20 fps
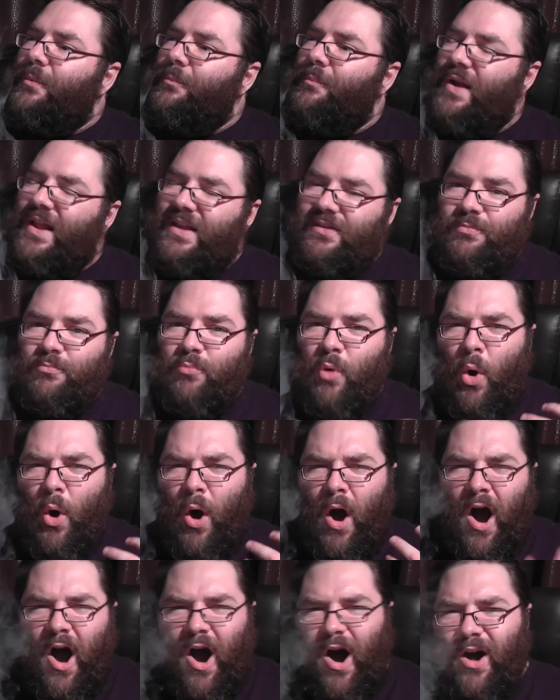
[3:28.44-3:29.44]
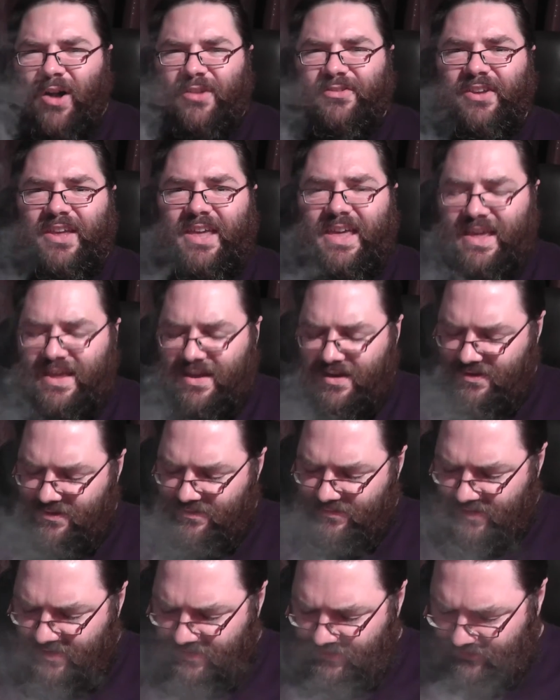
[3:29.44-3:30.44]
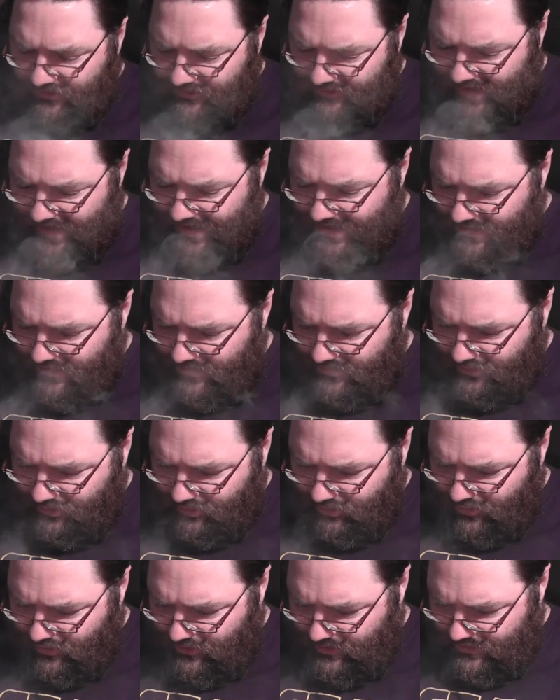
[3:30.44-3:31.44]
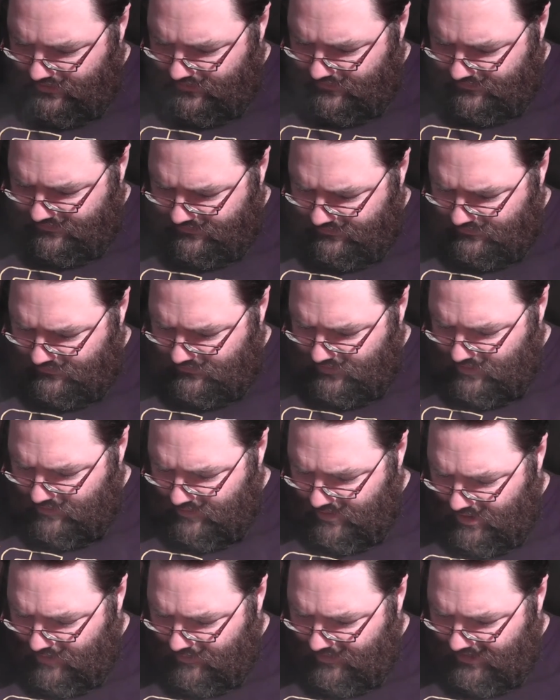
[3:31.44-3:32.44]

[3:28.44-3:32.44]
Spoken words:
But it's more hearty than your standard sort of rhubarb